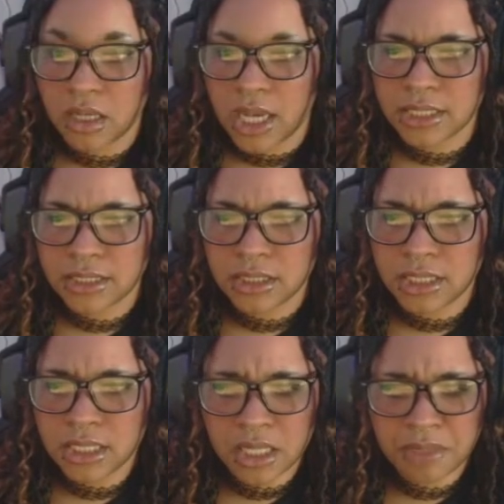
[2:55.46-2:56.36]
I
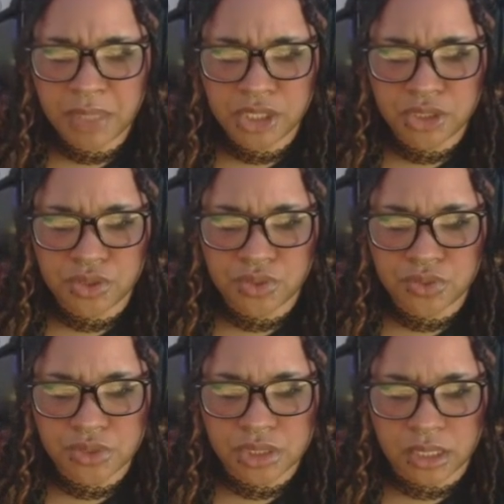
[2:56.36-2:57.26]
think I might
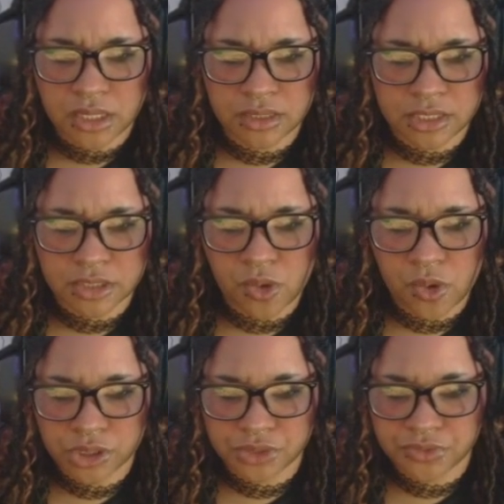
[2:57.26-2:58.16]
use this
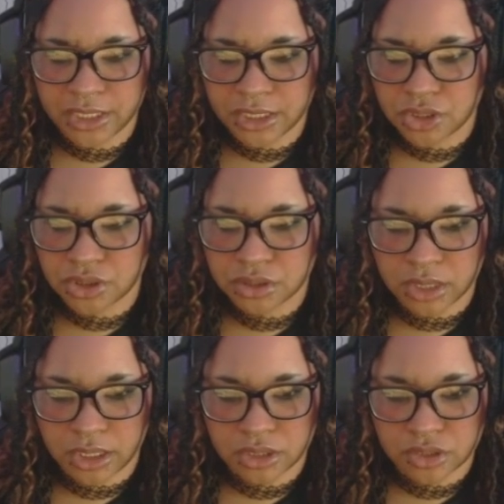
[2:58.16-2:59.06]
horse ranch
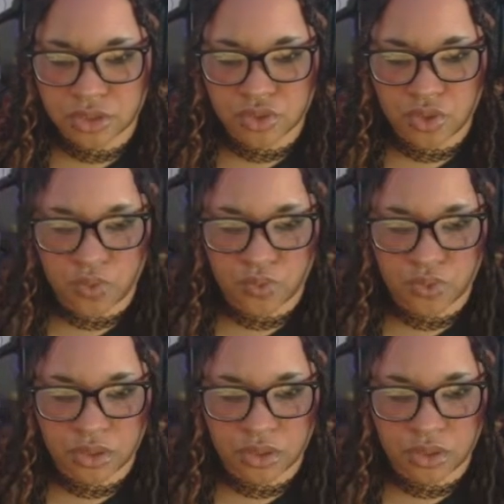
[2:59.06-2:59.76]
like stone